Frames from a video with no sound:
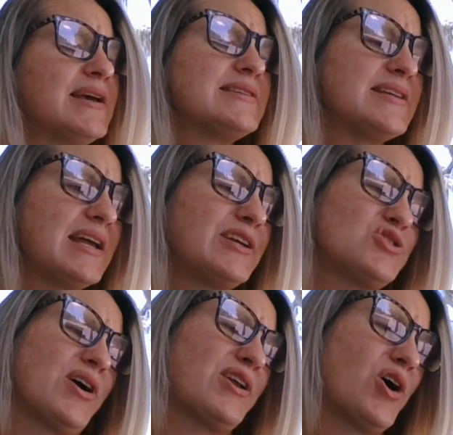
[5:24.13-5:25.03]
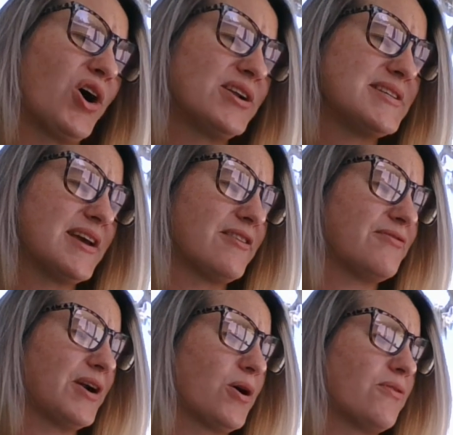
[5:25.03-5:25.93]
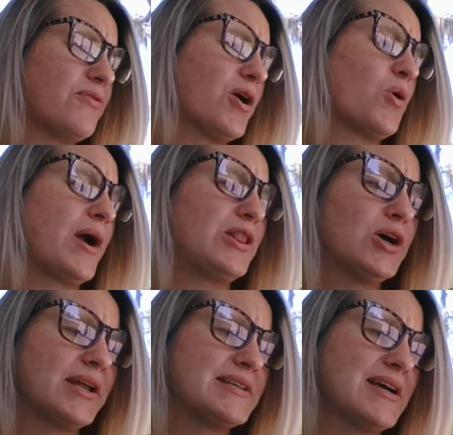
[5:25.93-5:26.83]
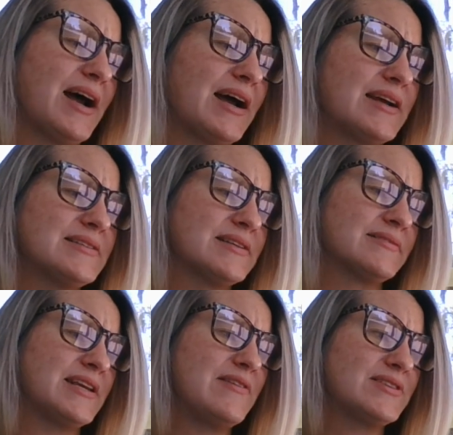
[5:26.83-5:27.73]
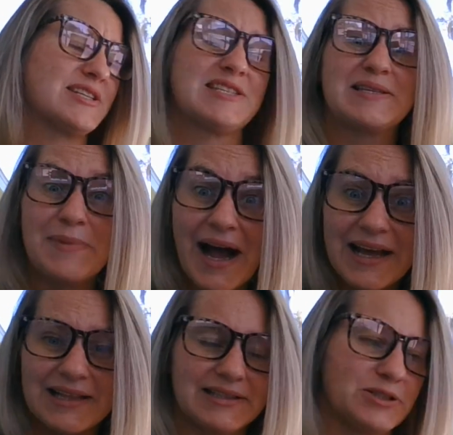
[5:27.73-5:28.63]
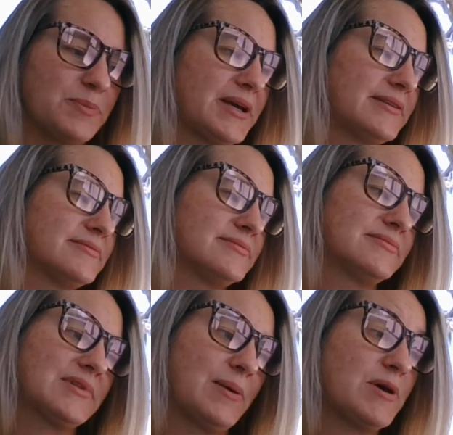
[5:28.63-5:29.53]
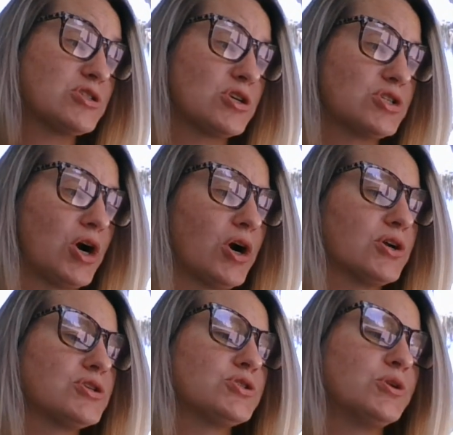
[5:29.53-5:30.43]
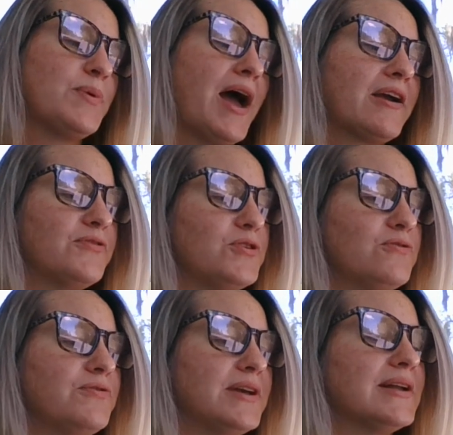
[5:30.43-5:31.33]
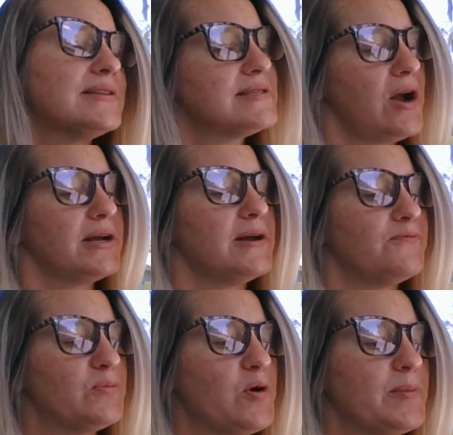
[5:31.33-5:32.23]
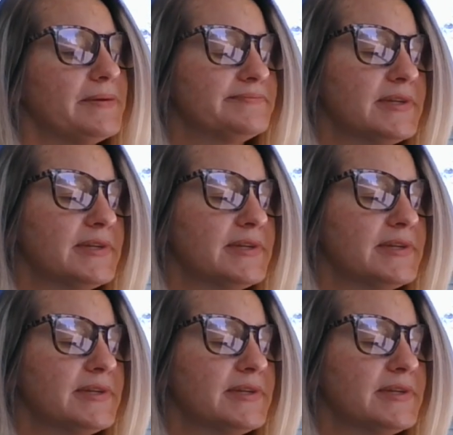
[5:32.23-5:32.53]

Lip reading: Stanley tried hard to get a faraway look in his eyes and even to smile a little bit. Mr. Dart stood back a few feet and stared at him for a moment.